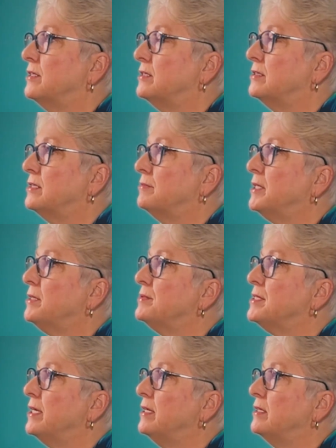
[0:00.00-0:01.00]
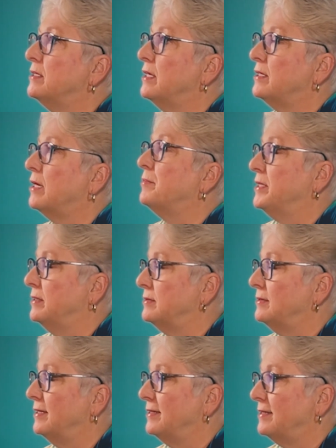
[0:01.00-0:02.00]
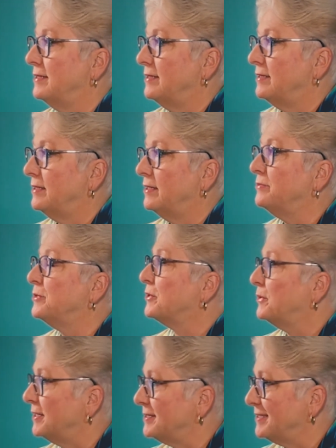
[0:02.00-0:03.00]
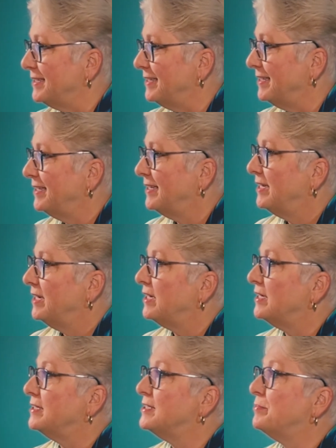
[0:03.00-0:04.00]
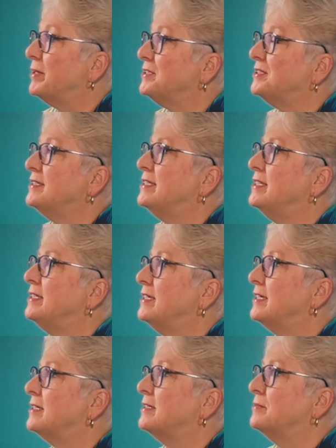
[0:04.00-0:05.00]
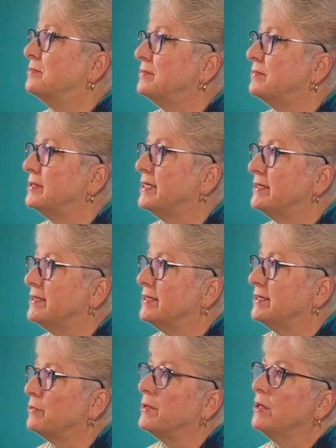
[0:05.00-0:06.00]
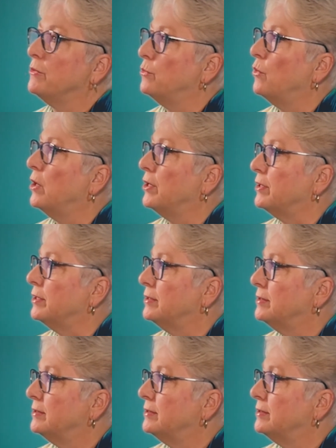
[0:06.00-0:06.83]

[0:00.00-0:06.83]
Sometimes they, they come in, you know, unrequested, uh, especially um, like around water.